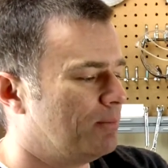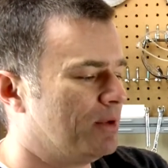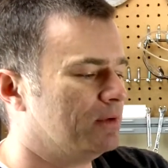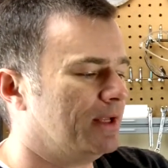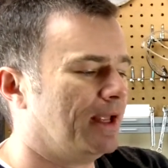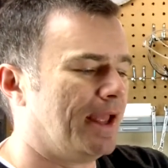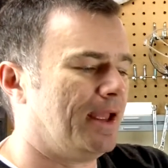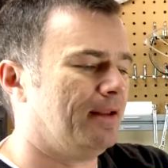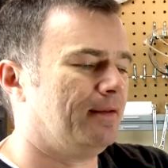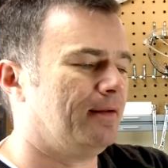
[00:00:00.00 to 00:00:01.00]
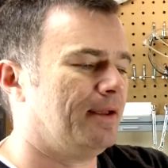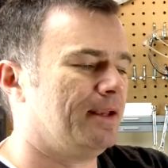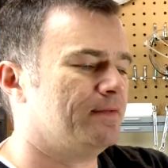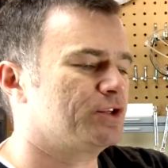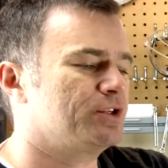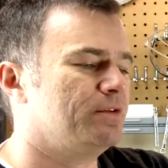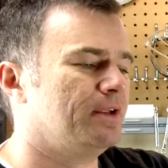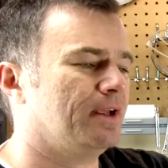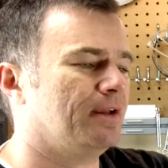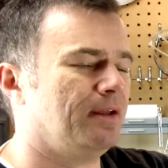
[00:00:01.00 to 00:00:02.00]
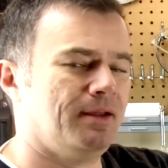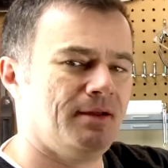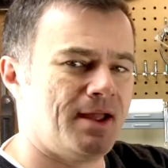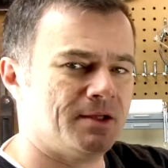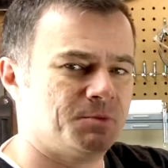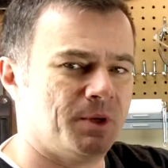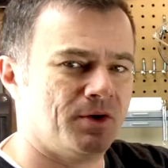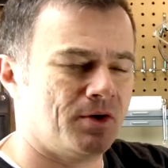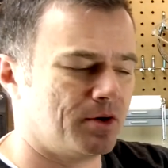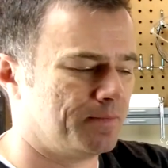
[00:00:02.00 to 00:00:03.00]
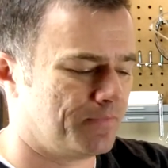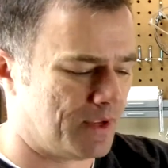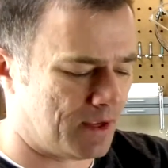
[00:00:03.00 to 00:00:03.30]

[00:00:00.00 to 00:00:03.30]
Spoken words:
building and even shooting a SBR.